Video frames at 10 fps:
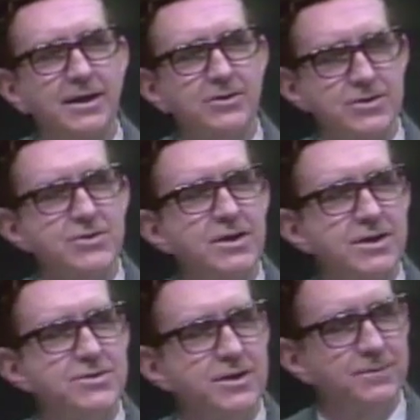Of course, it
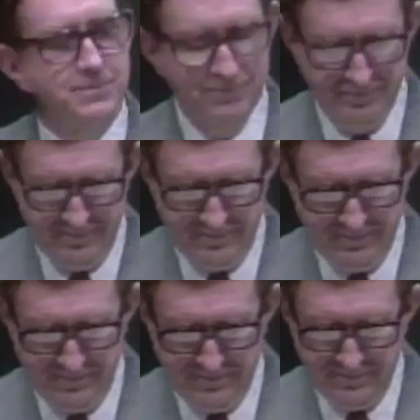is a
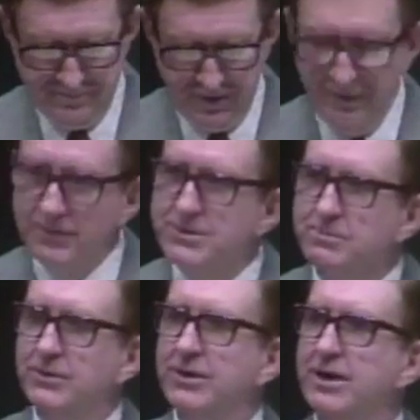proper
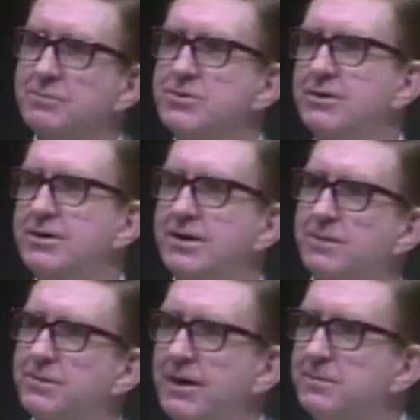sport, I'm sure, and
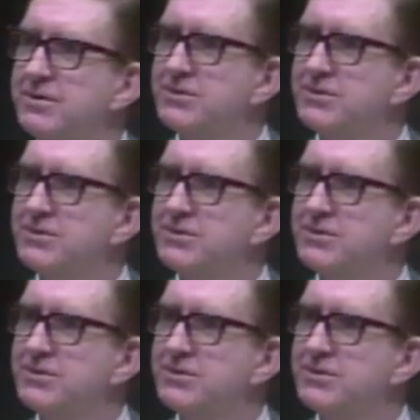a proper